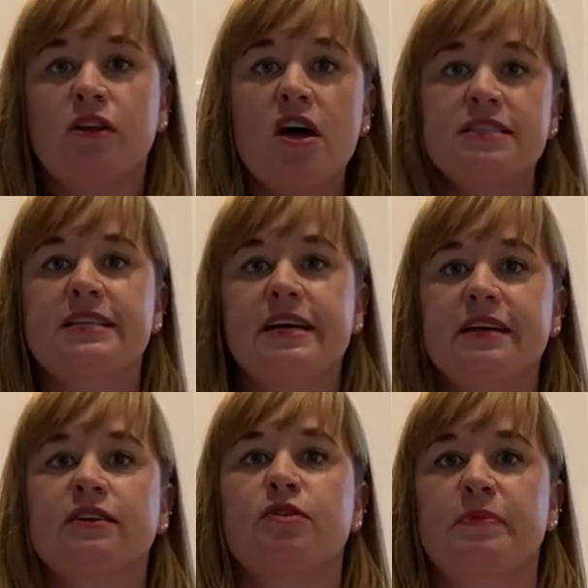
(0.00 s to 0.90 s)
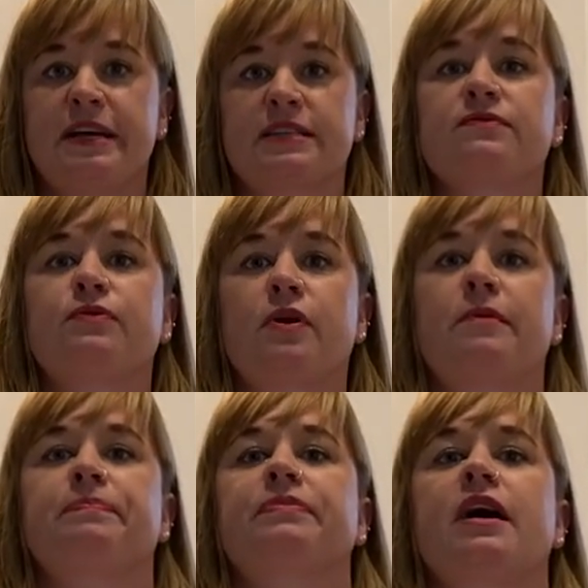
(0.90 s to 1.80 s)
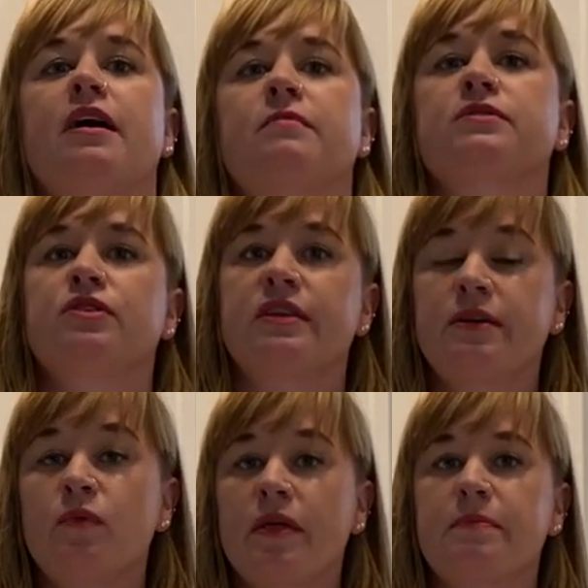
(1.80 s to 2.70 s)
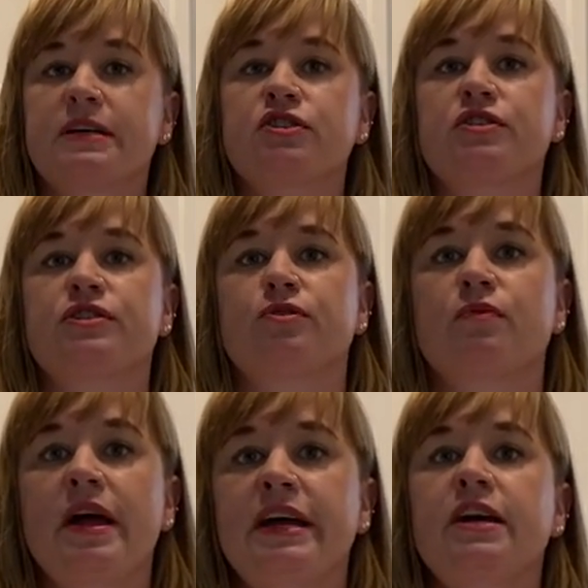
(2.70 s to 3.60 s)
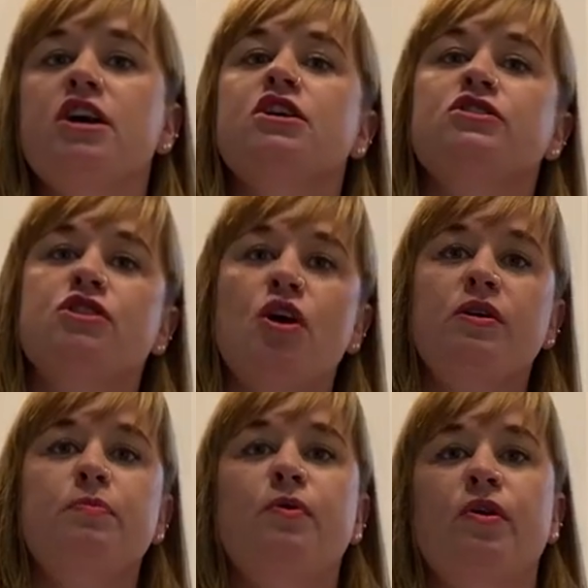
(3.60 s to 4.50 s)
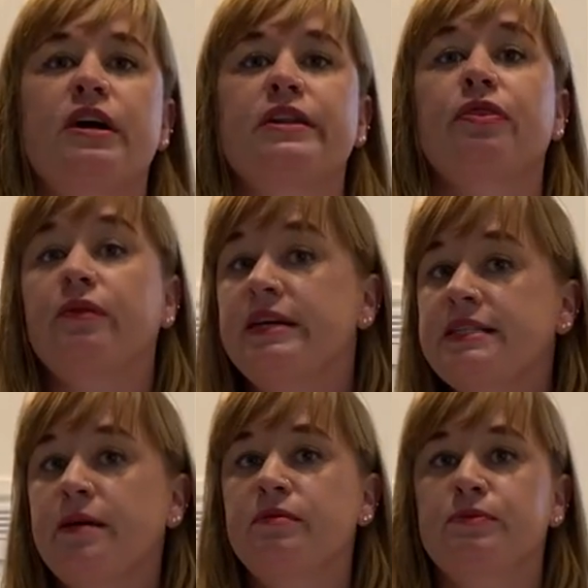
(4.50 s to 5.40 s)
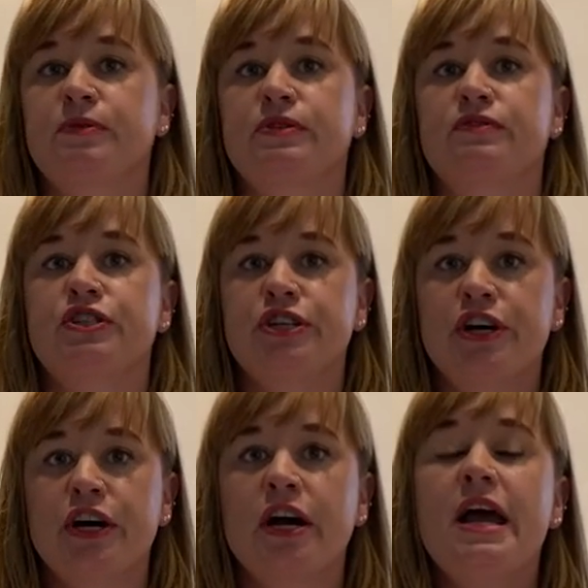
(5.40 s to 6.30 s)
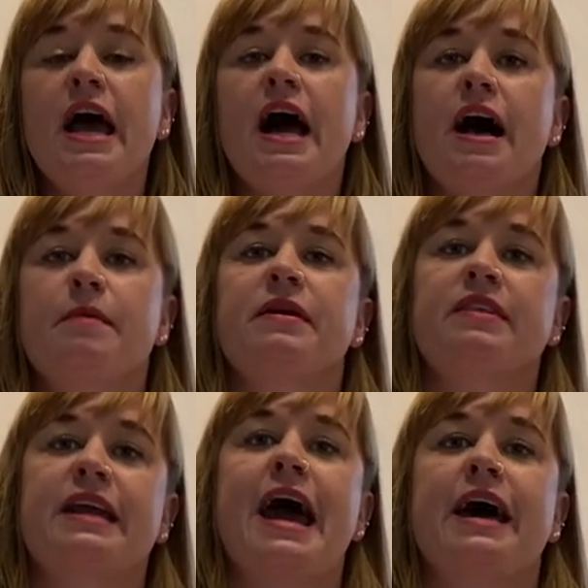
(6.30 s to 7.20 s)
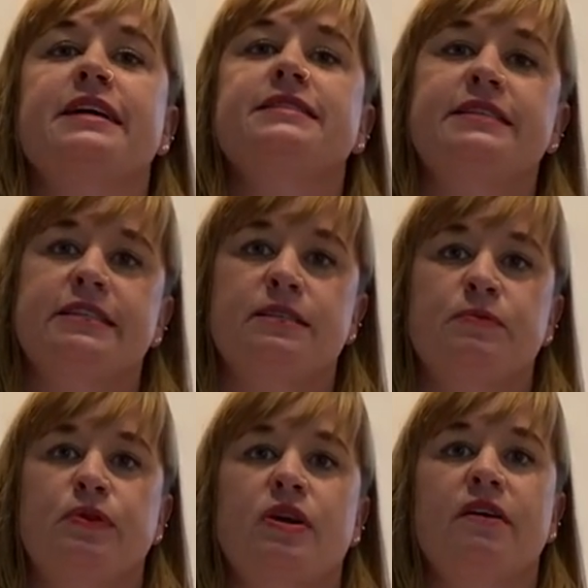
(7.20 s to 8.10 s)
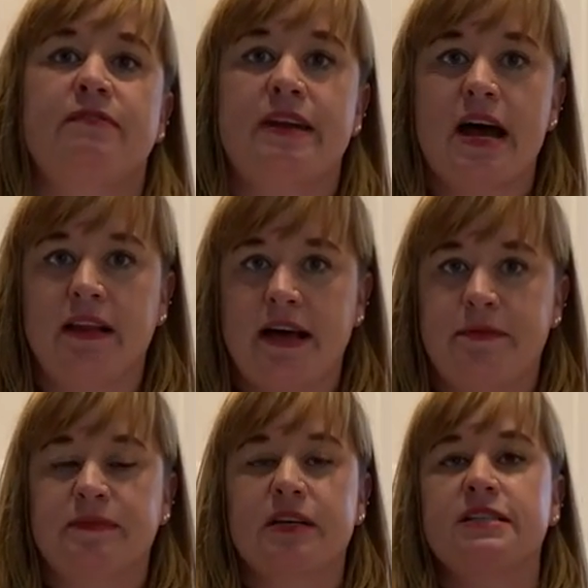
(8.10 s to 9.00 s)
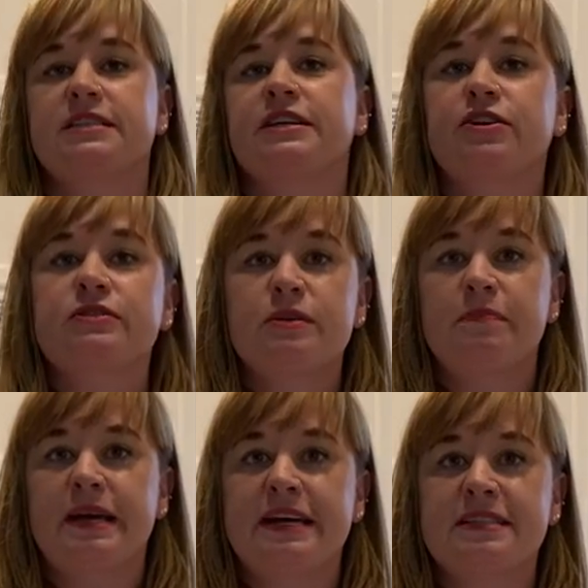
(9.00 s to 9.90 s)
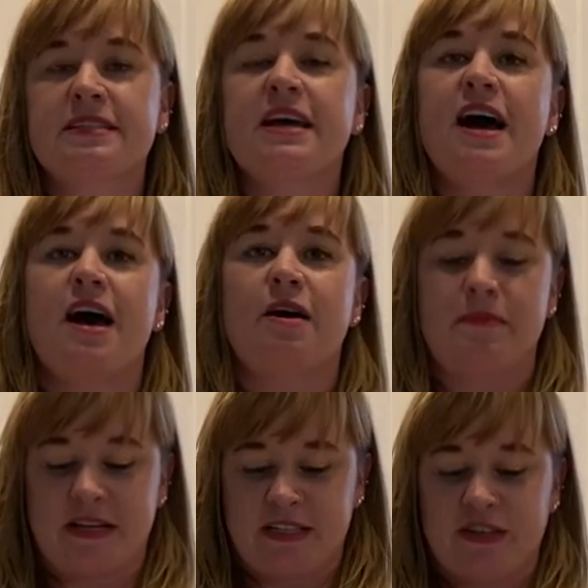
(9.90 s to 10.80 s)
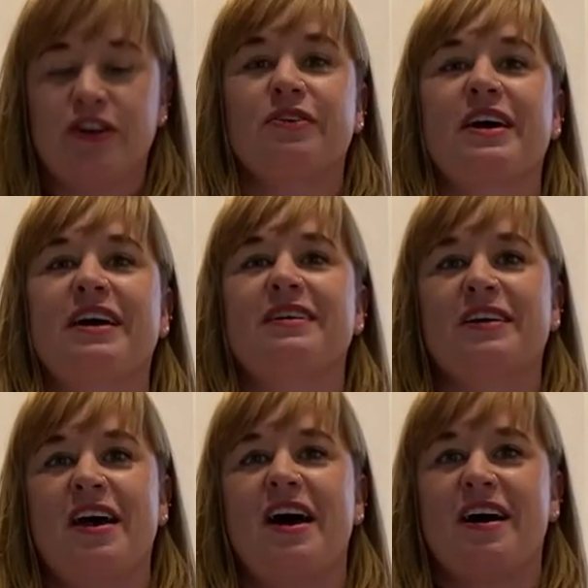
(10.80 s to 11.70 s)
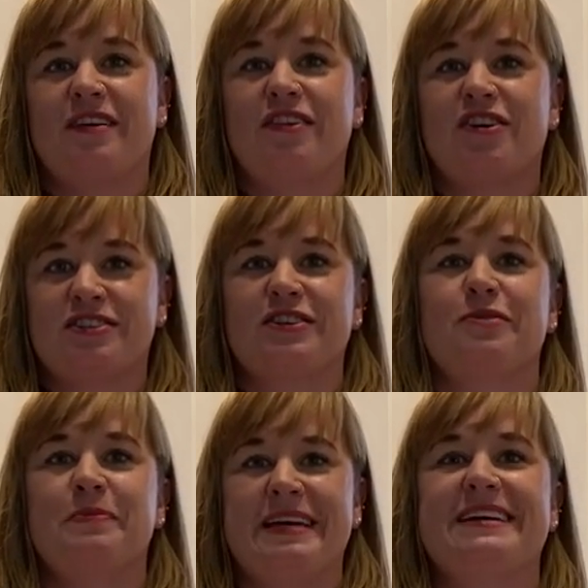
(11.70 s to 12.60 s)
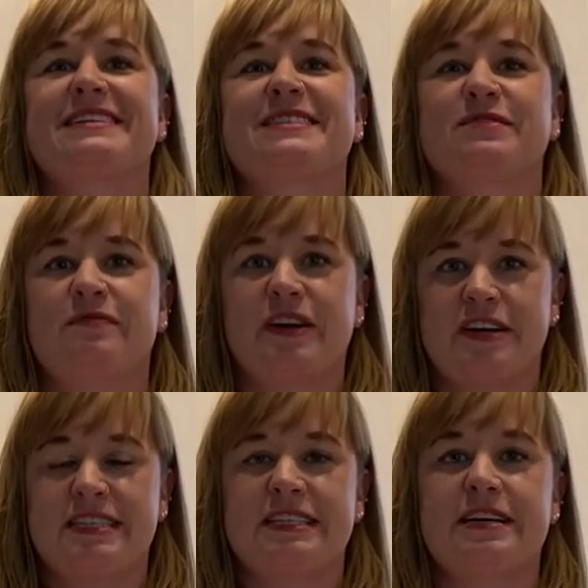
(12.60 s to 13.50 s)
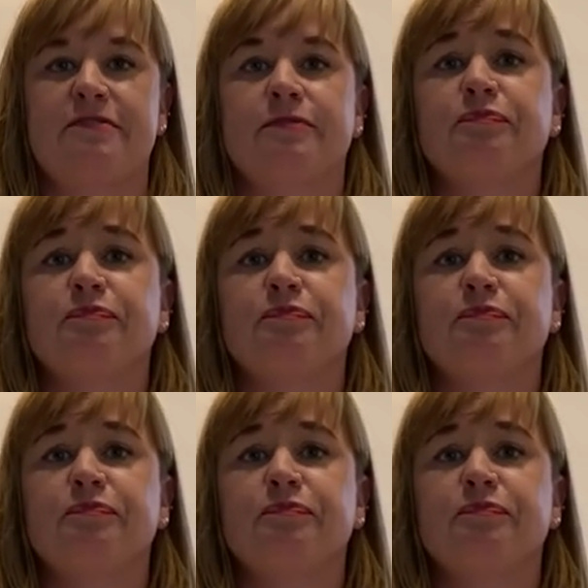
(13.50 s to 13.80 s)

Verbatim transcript: glossy and little peaks form. Um, so then while the mixer is still running, slowly pour in three tablespoons of sugar um, and then add a teaspoon of vanilla. Continue to beat um, until you get uh, large little peaks, very stiff.